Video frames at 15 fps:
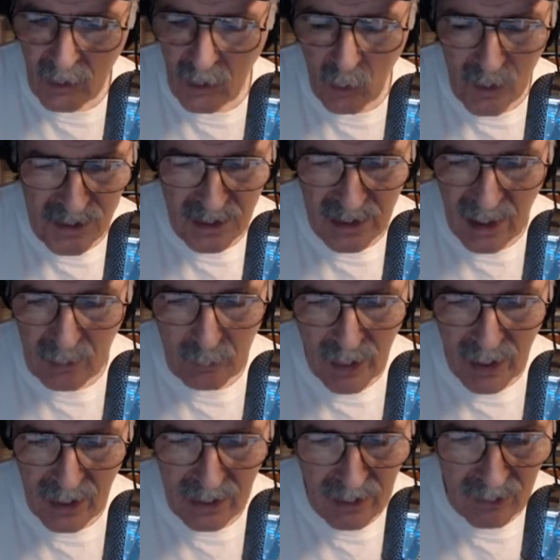It wasn't that
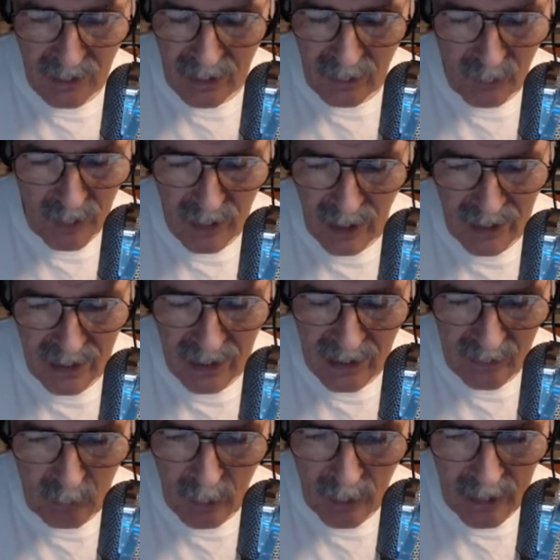bad here that I didn't
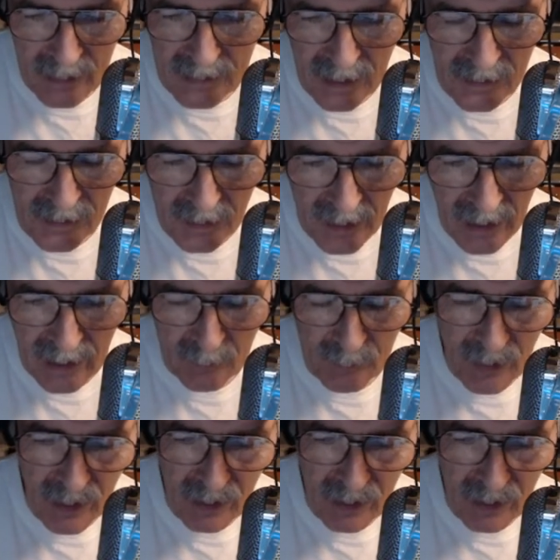even pay any attention. They kept on